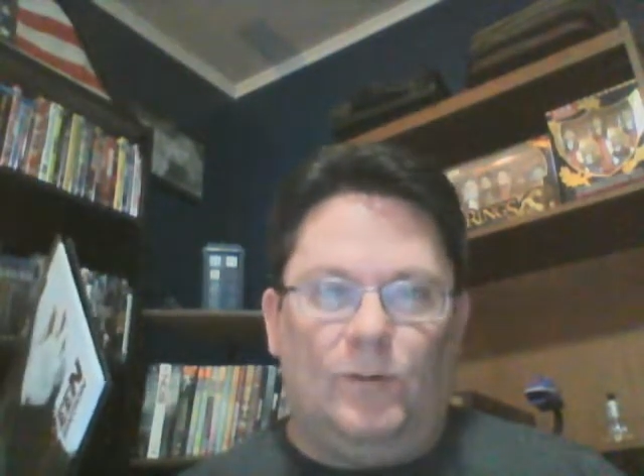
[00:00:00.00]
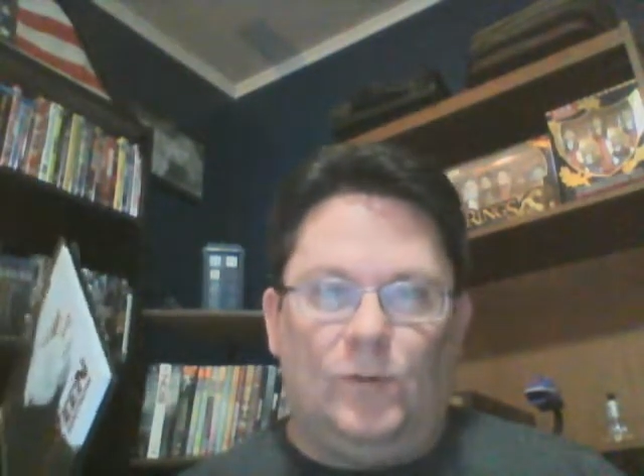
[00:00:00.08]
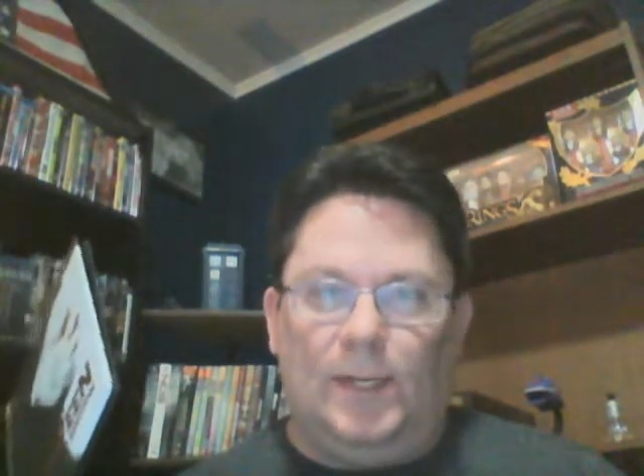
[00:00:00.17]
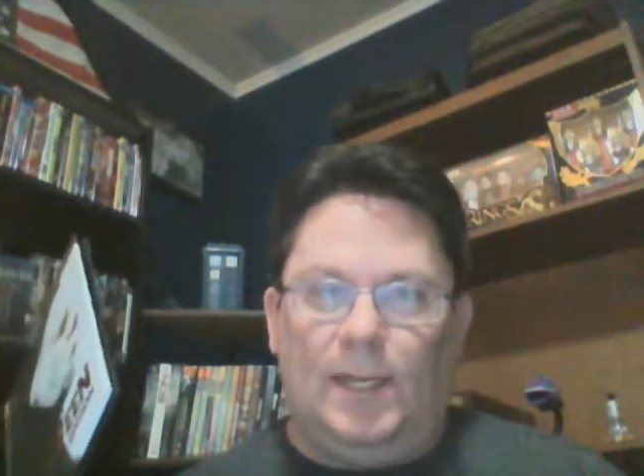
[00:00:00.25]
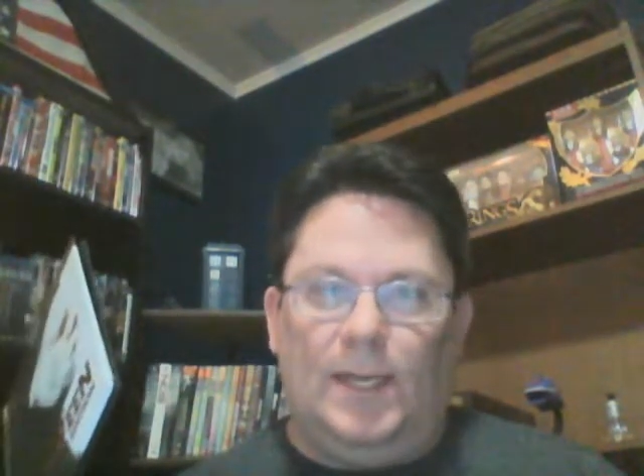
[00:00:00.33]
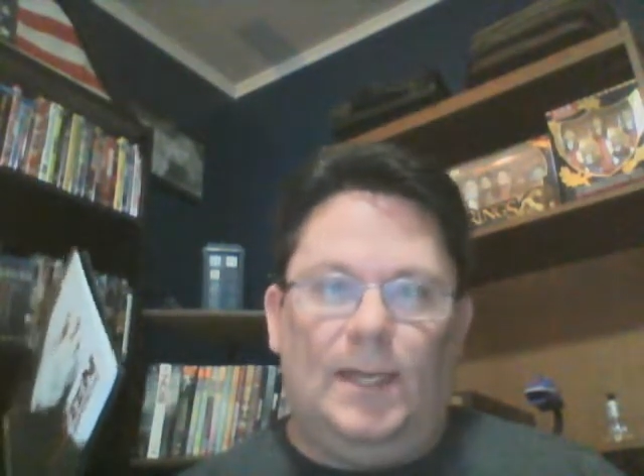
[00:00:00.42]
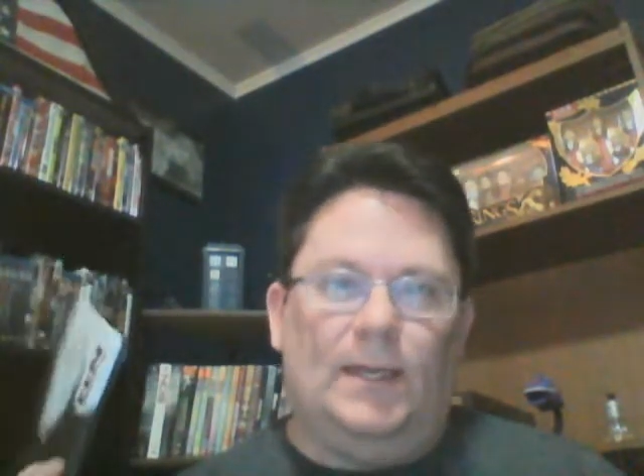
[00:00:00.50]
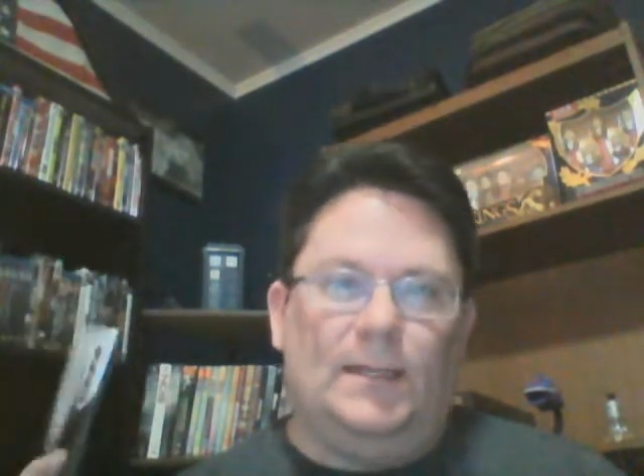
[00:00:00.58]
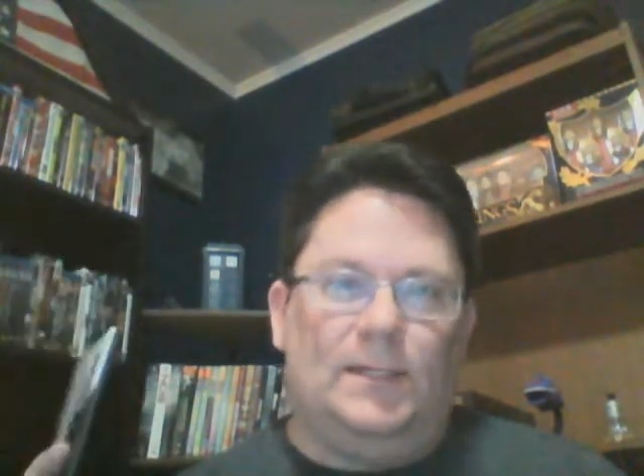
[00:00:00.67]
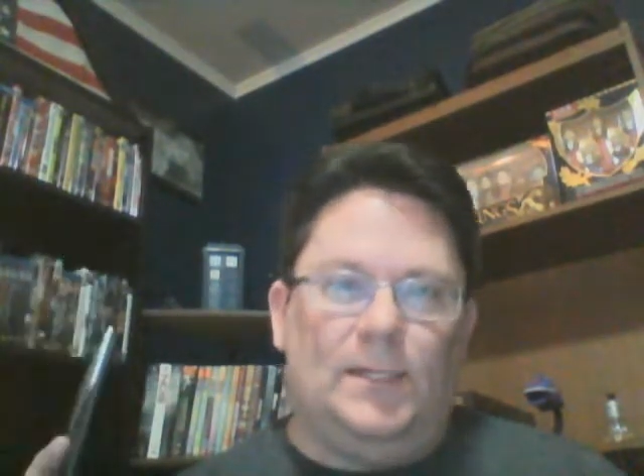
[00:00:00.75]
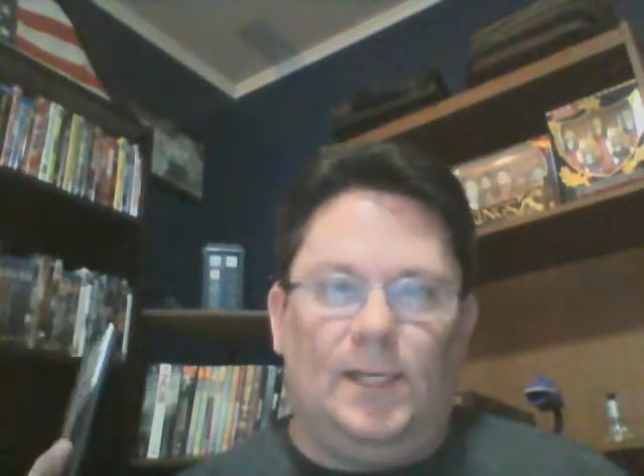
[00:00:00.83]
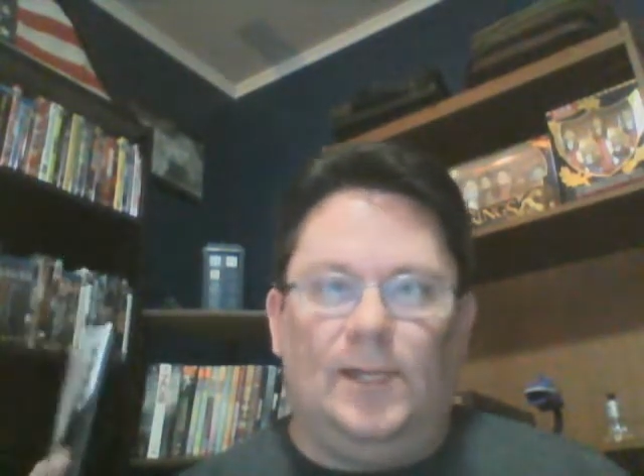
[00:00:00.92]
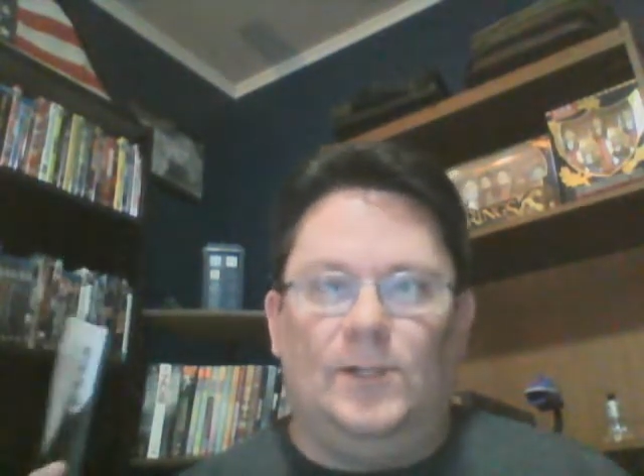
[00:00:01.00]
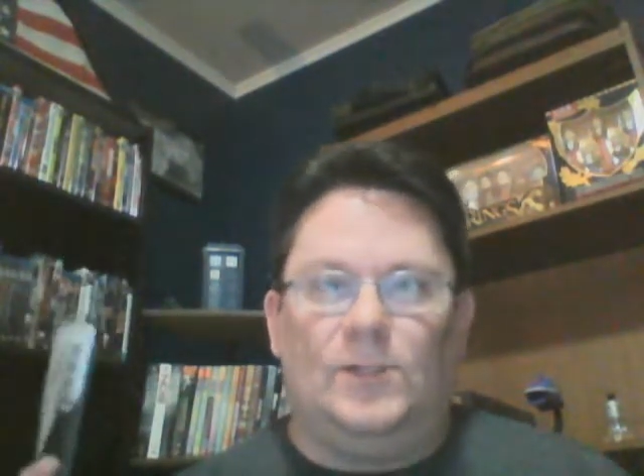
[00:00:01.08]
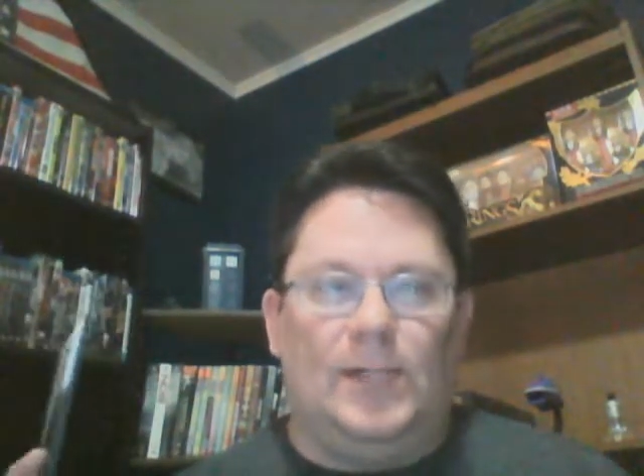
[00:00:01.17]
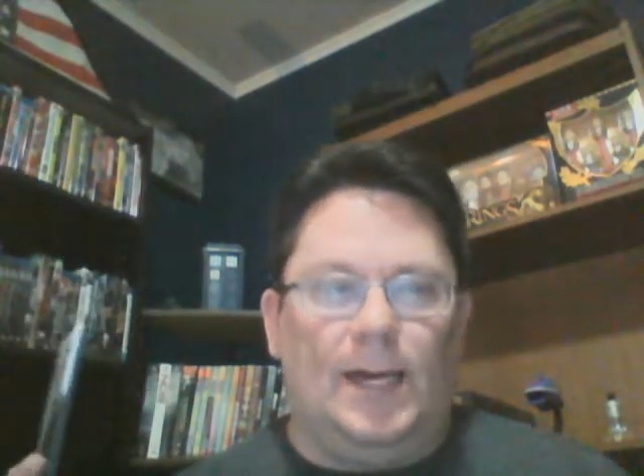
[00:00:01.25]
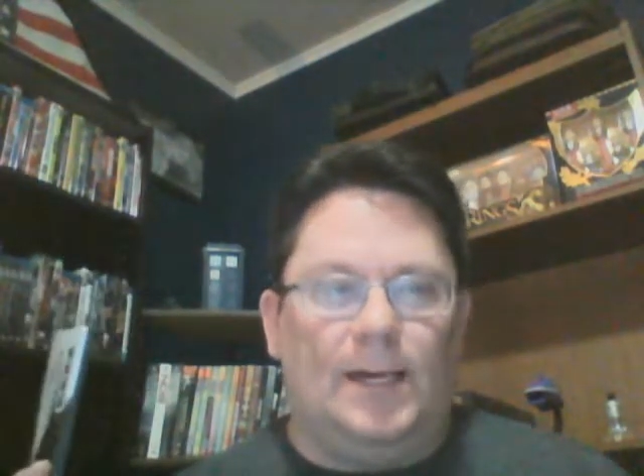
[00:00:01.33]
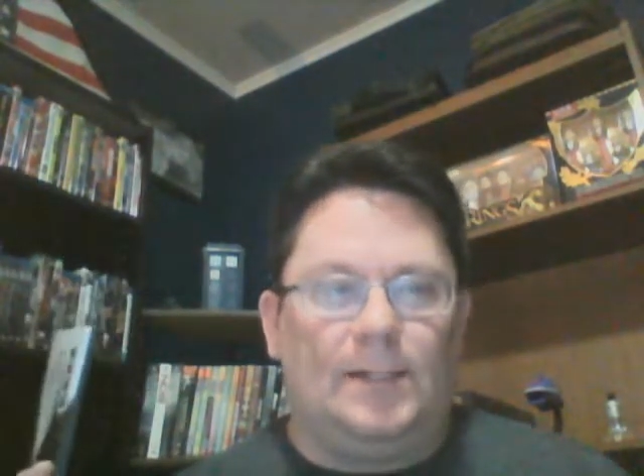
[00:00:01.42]
drinking and teenage
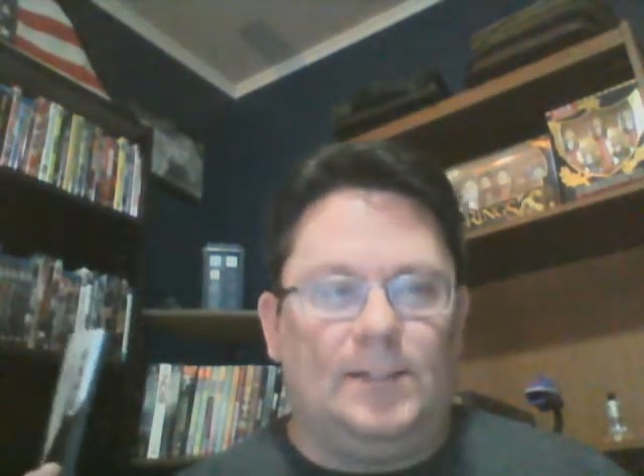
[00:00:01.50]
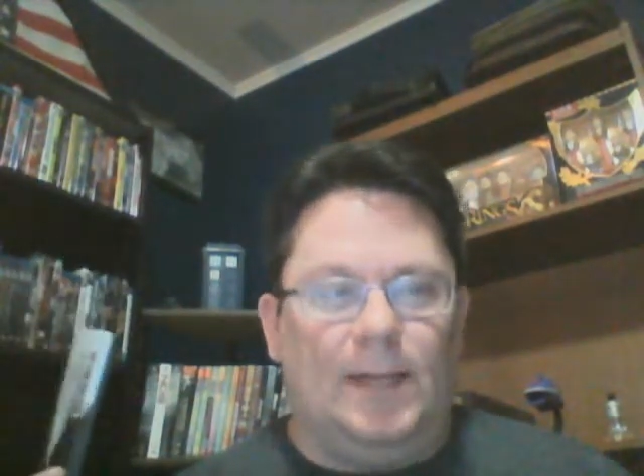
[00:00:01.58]
sex.